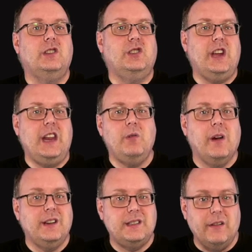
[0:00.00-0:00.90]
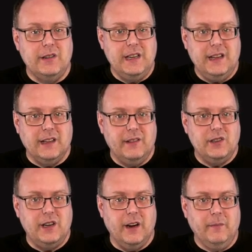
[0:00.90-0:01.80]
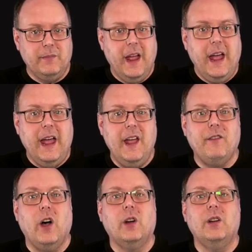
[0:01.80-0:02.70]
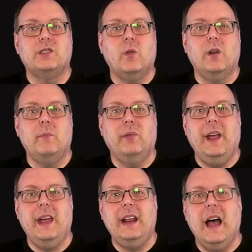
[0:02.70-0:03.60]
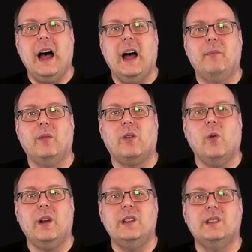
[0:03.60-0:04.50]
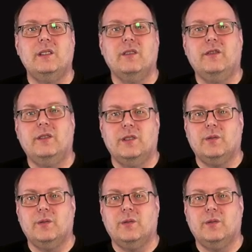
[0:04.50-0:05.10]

January 17th of this year. If all goes according to plan, I'm recording this interview, this